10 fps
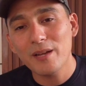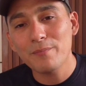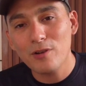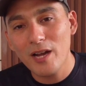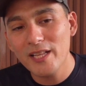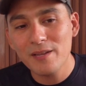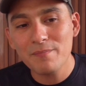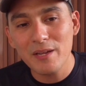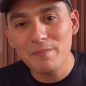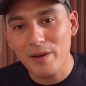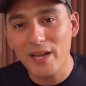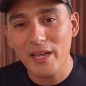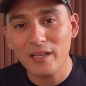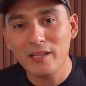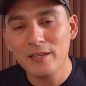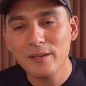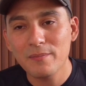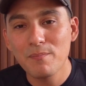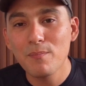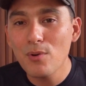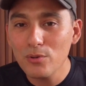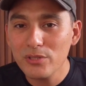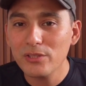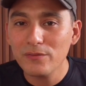I'm riding my bike, most